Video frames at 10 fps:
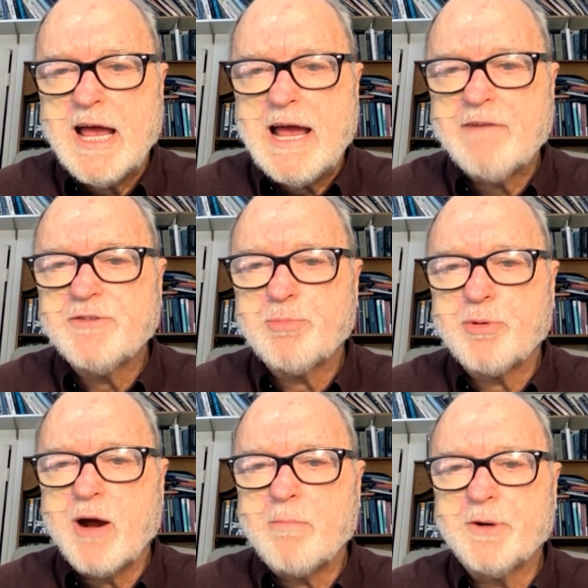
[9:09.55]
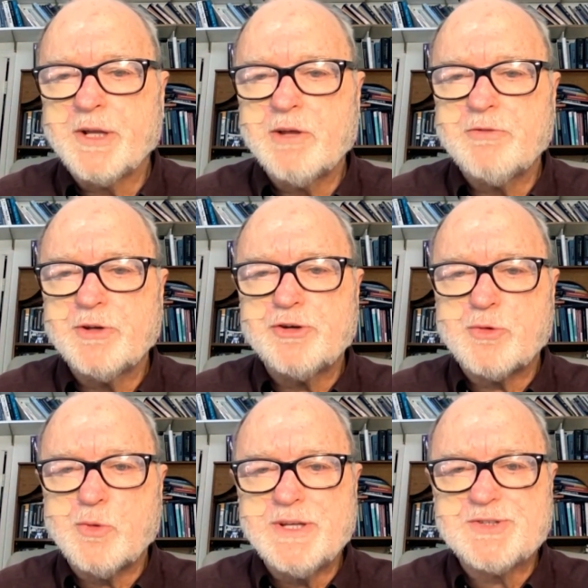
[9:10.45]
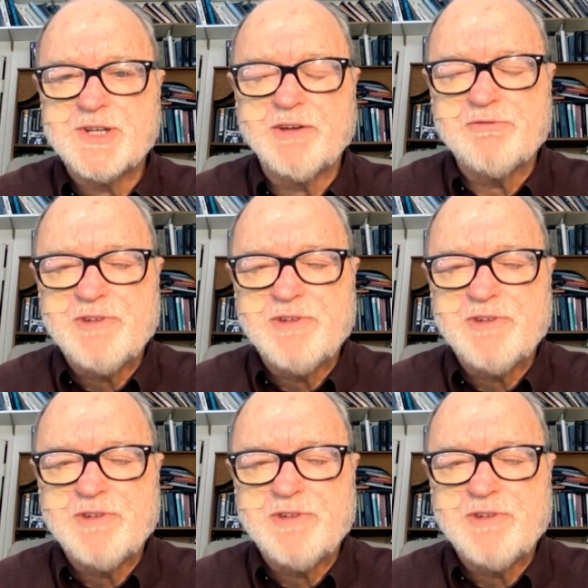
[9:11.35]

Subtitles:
have the property of intrinsic